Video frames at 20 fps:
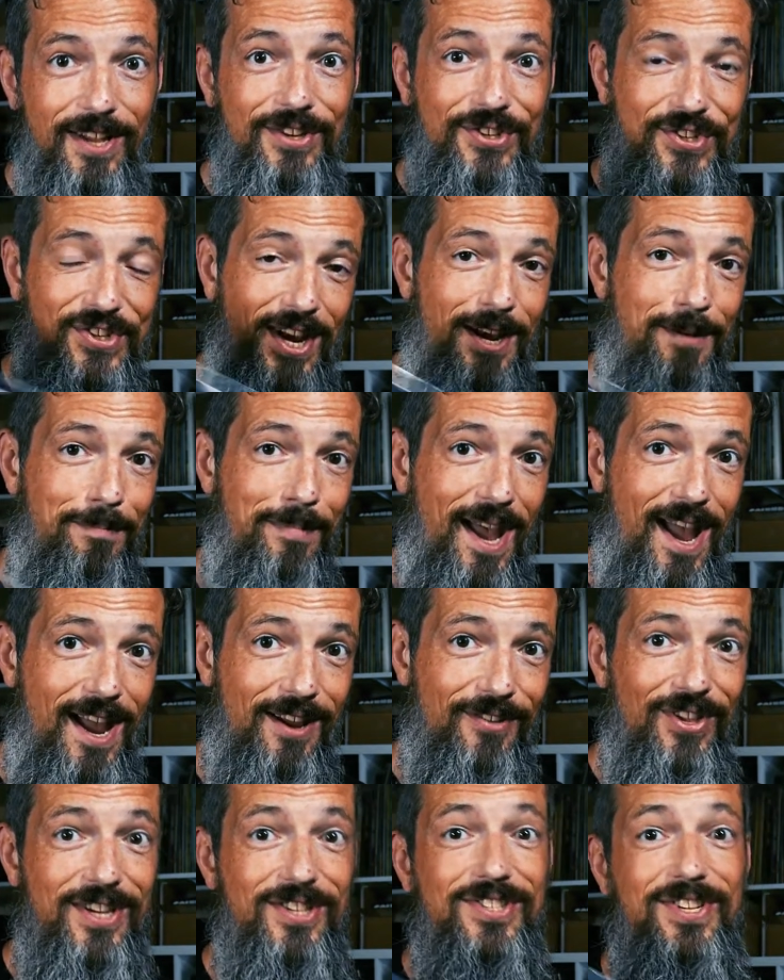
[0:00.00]
Send it
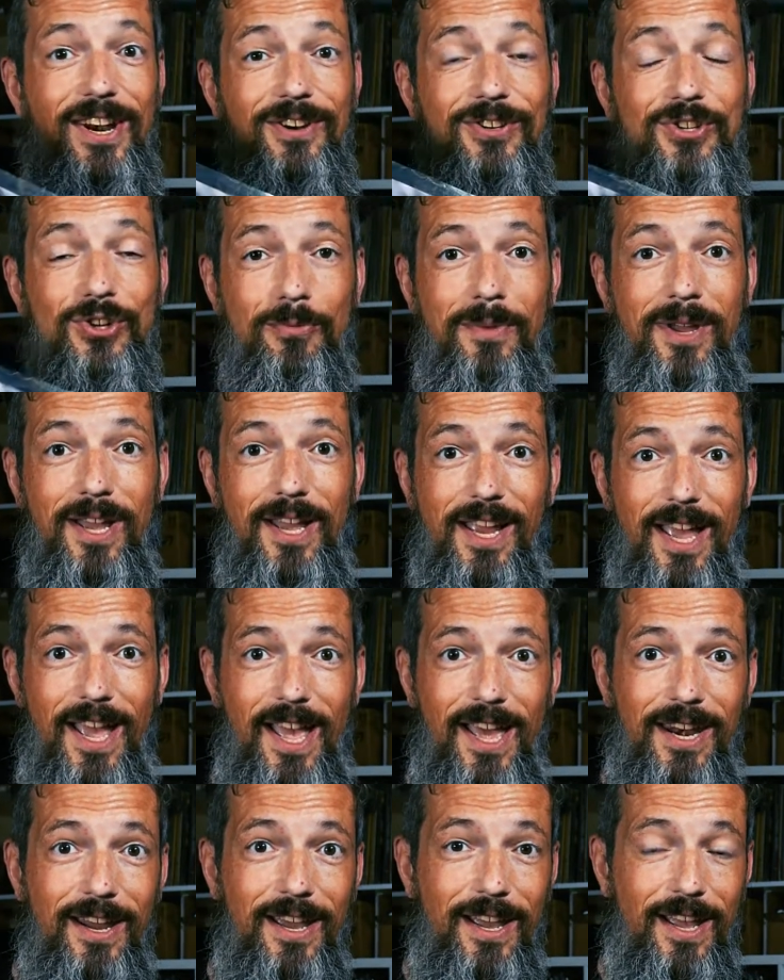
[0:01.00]
back, they sent it to me
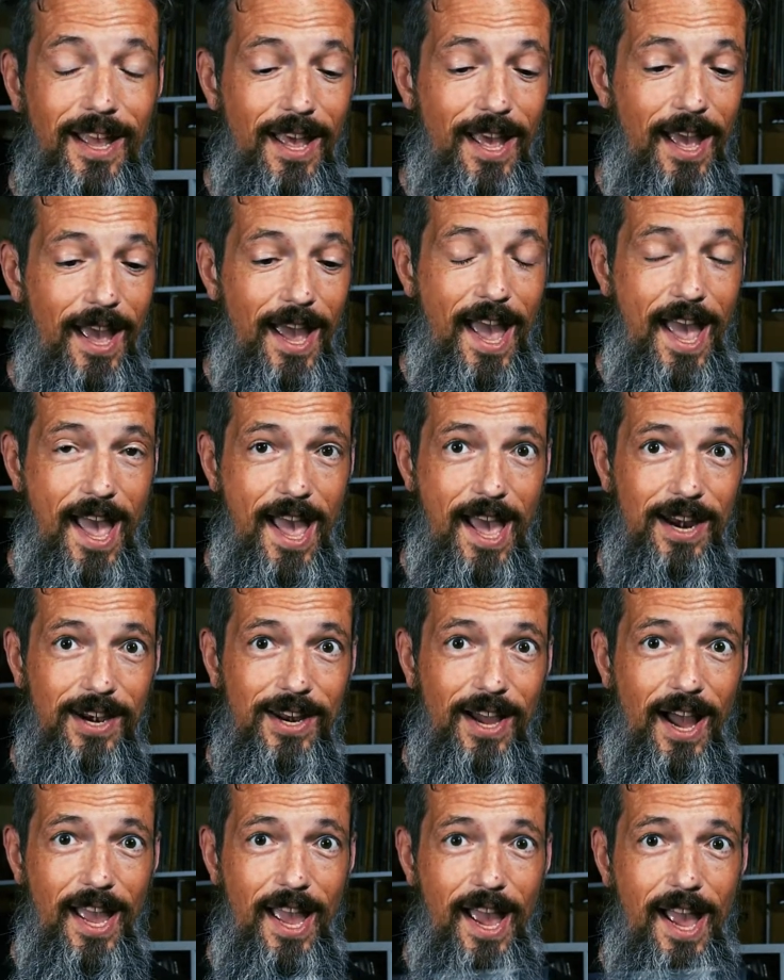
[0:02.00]
again,
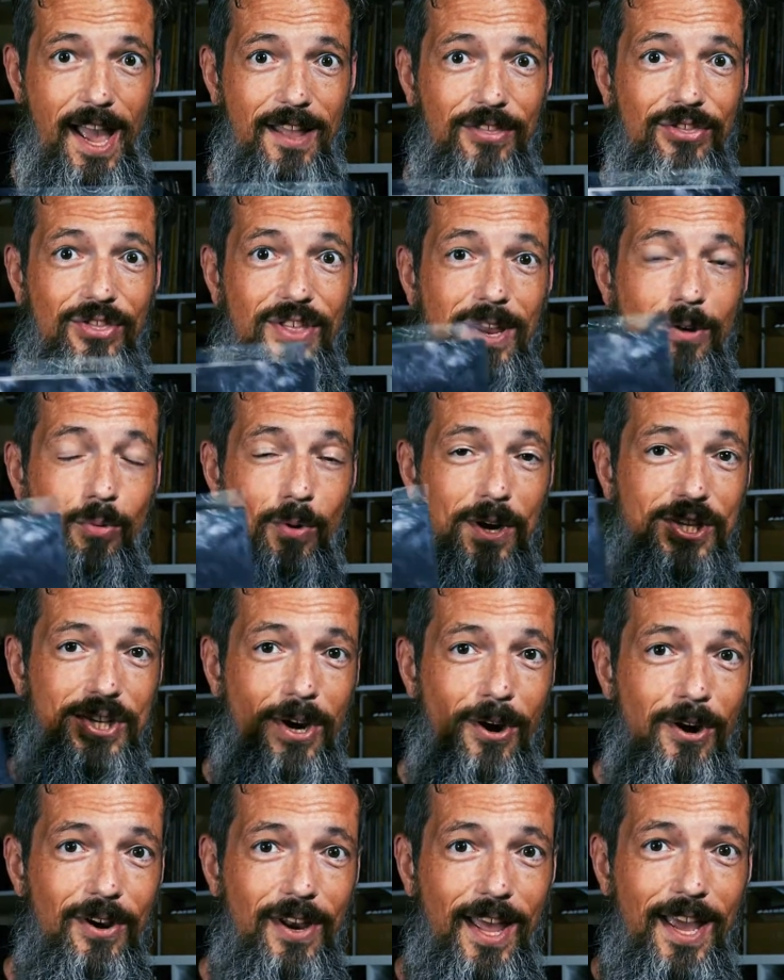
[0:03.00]
and I had the
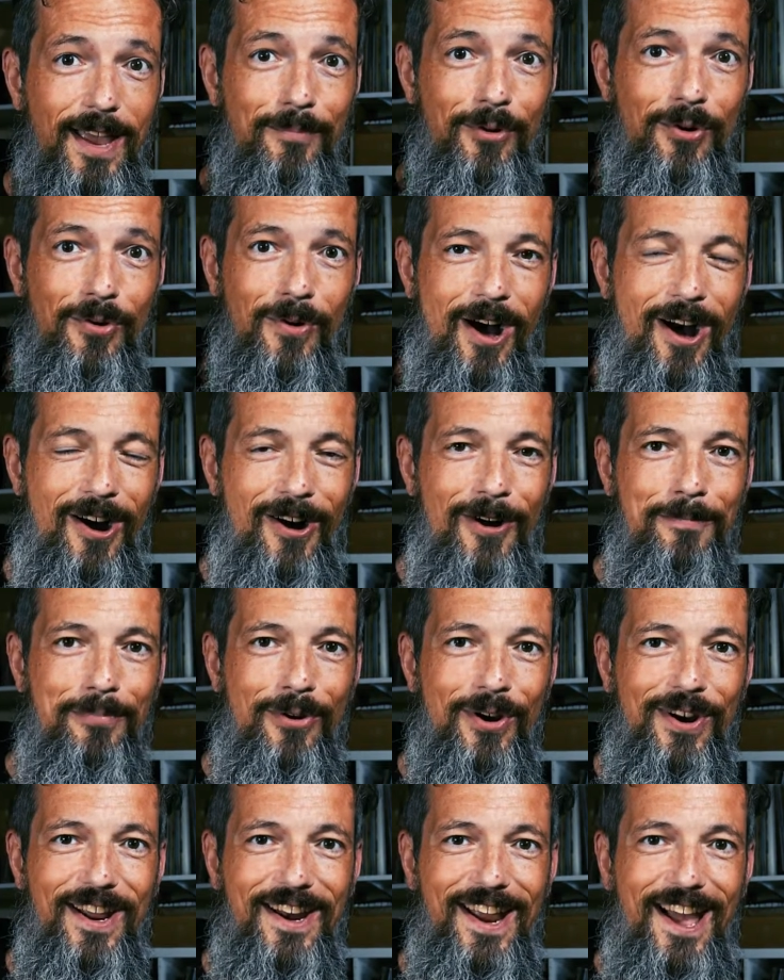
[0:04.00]
return label all
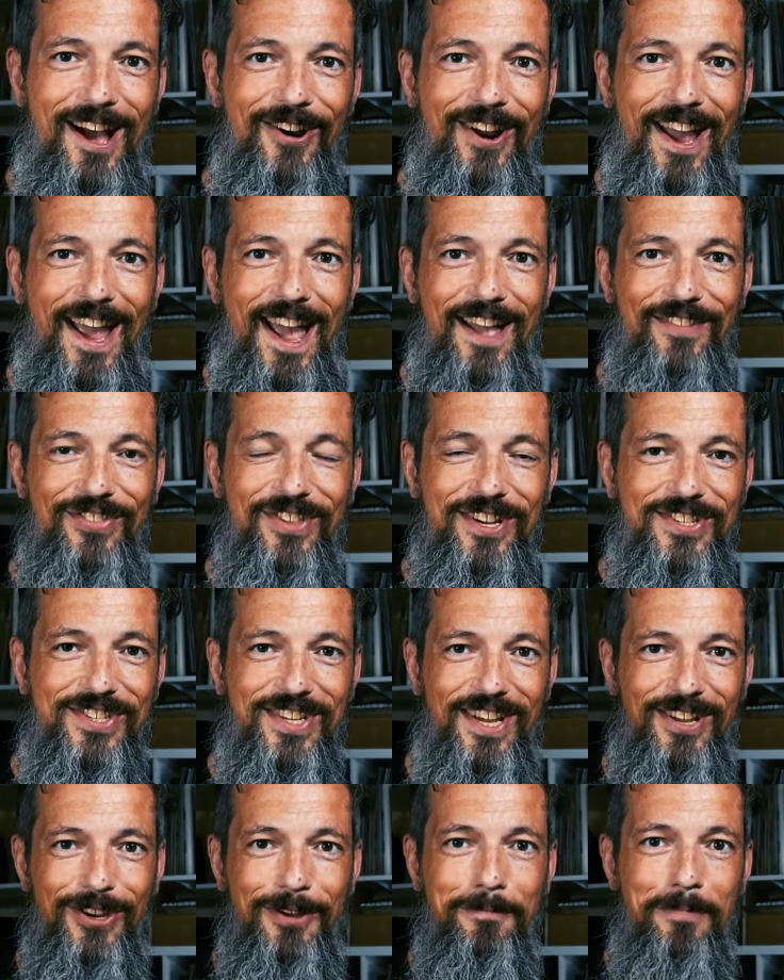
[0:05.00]
printed out. I had this
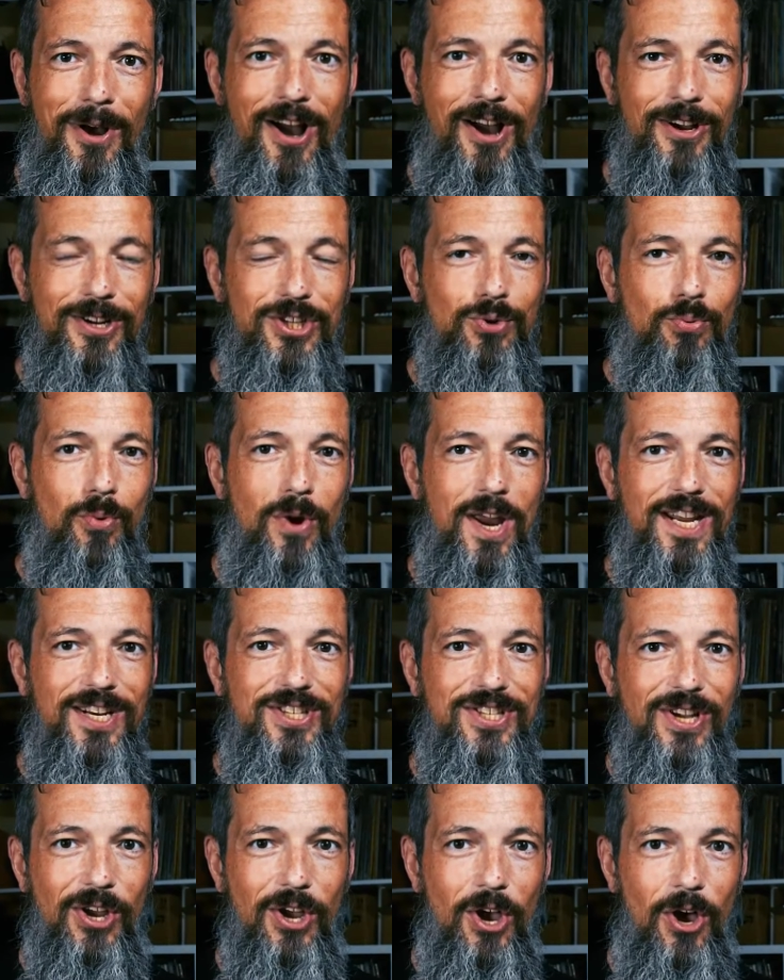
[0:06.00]
in the box, ready
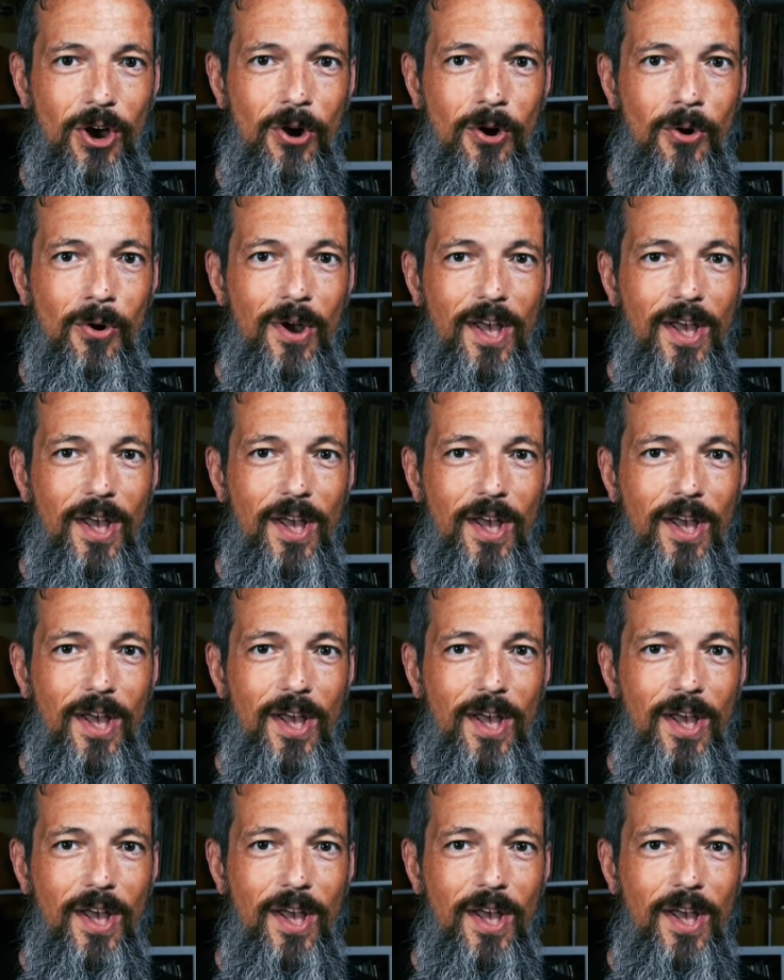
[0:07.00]
to go.